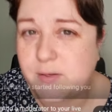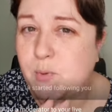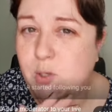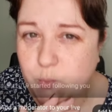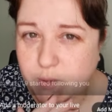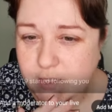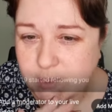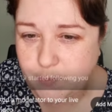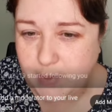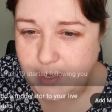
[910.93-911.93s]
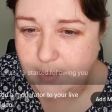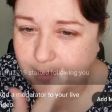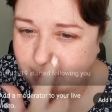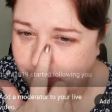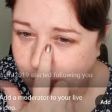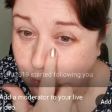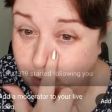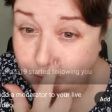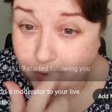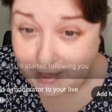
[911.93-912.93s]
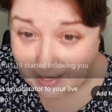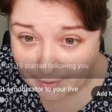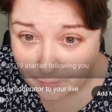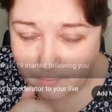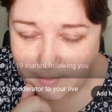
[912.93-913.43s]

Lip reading: speed that I'm talking right now? Yeah?